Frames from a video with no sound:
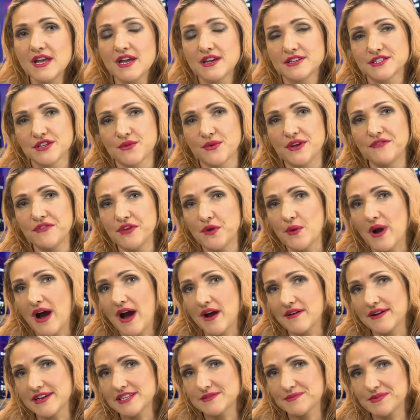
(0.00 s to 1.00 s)
So if you
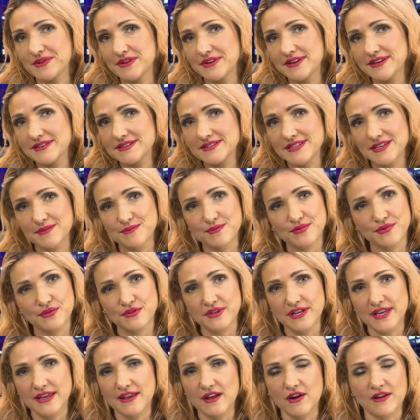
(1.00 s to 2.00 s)
are experiencing
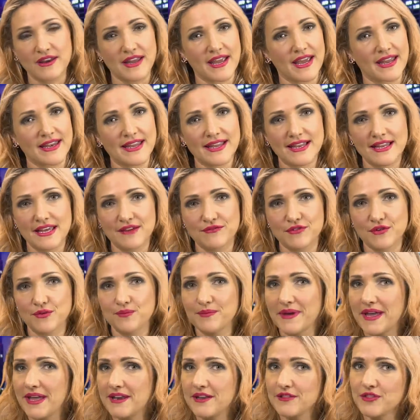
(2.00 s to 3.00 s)
bullying on any level,
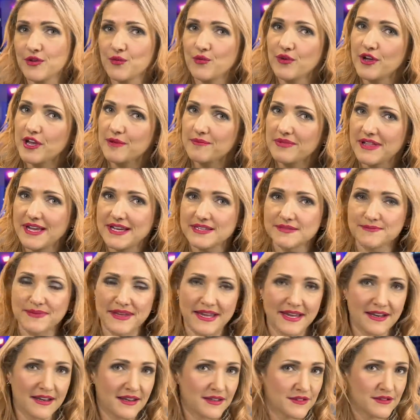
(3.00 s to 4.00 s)
be it in the workplace, be
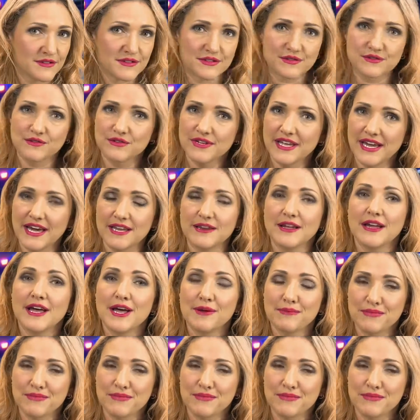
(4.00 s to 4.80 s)
it in the schoolyard,